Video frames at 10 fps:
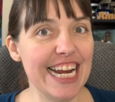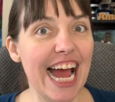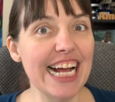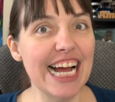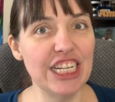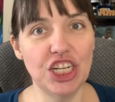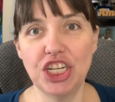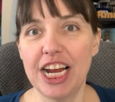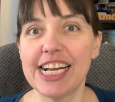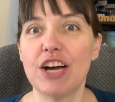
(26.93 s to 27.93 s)
I got to
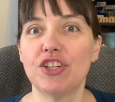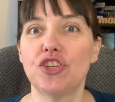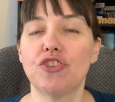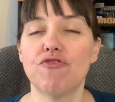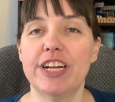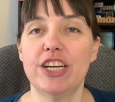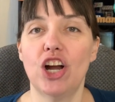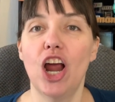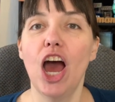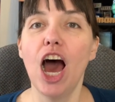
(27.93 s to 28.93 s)
check out a
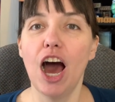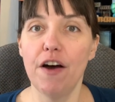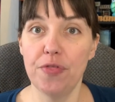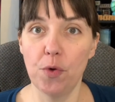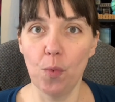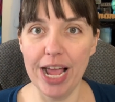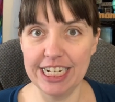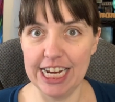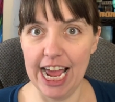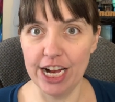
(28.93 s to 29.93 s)
screener of The
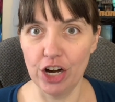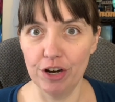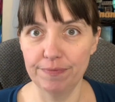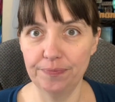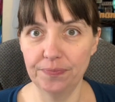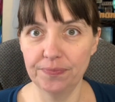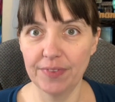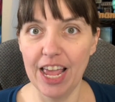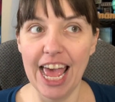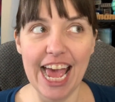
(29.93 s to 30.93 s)
White Tiger.
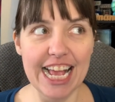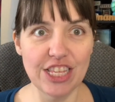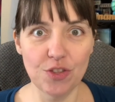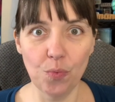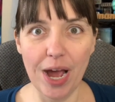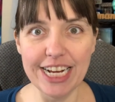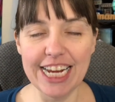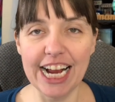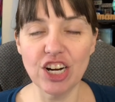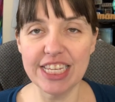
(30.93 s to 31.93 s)
It's The White
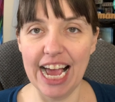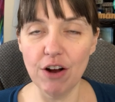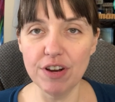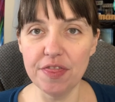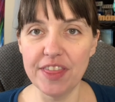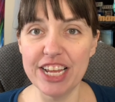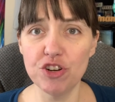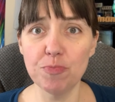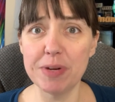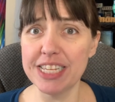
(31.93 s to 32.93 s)
Tiger. It's out in
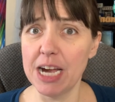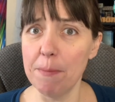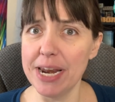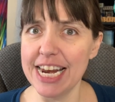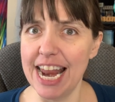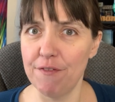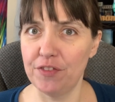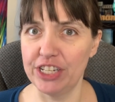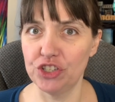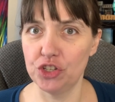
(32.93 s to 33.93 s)
theaters, but it's coming to
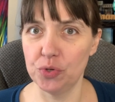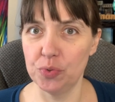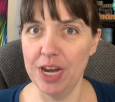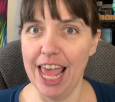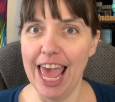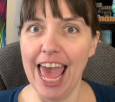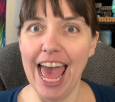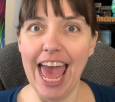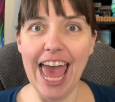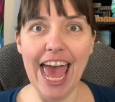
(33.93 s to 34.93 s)
Netflix soon.
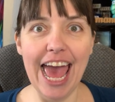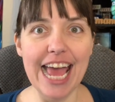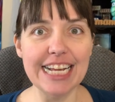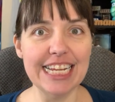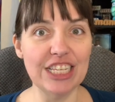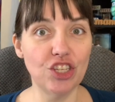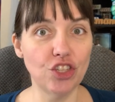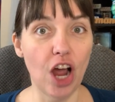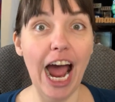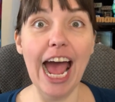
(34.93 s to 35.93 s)
And it
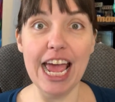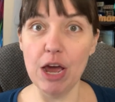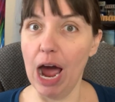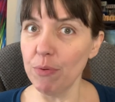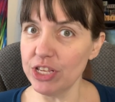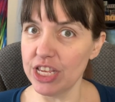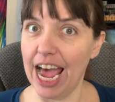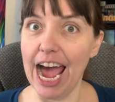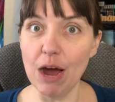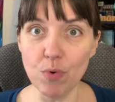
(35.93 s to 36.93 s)

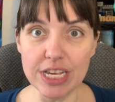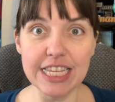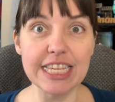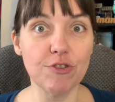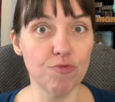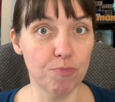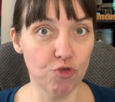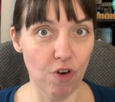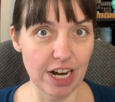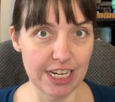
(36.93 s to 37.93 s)
I was
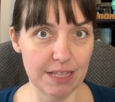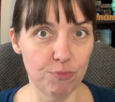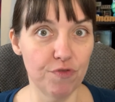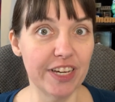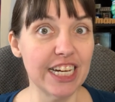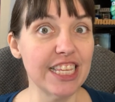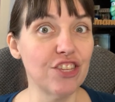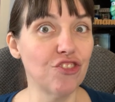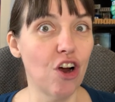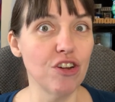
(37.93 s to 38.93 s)
drawn to the movie because it
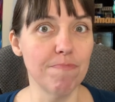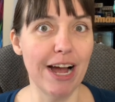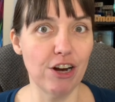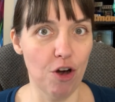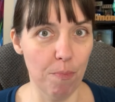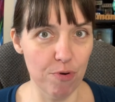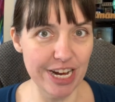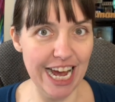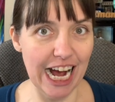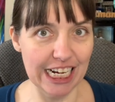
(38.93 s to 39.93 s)
stars my girl
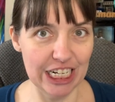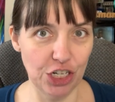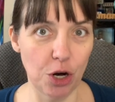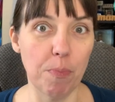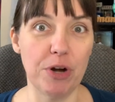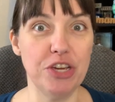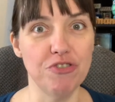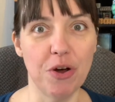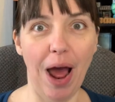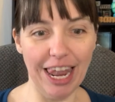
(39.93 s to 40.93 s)
Priyanka Chopra. You
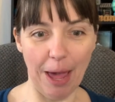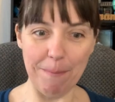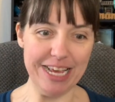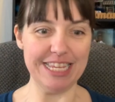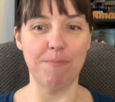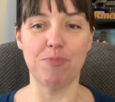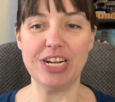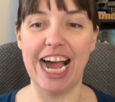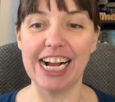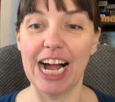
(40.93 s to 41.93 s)
know I love me some
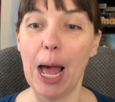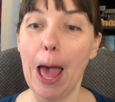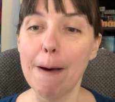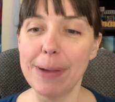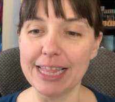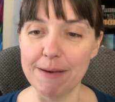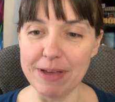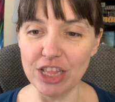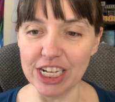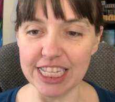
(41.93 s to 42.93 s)
Priyanka. But let me
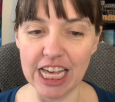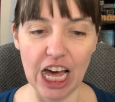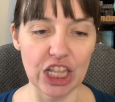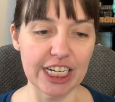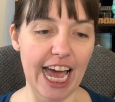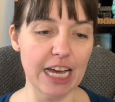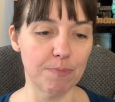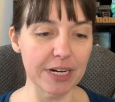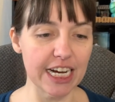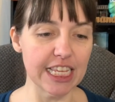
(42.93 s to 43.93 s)
look at the other
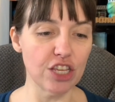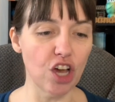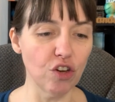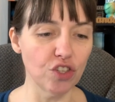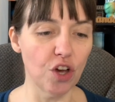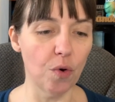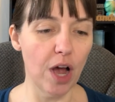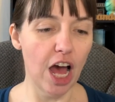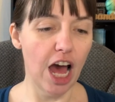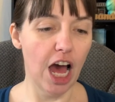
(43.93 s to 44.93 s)
cast because it's also,
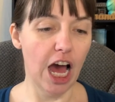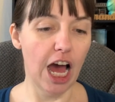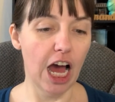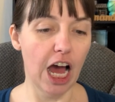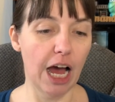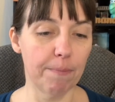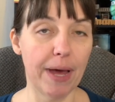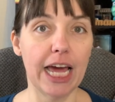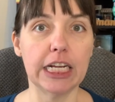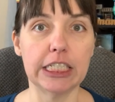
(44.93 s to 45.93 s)
I'm
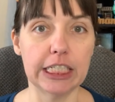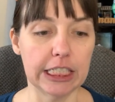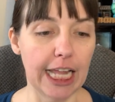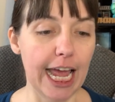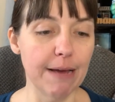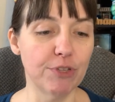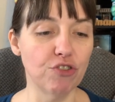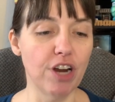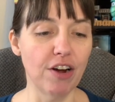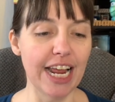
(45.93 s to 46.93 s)
bad at these names.
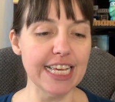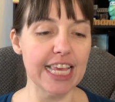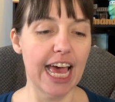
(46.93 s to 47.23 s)
You know this.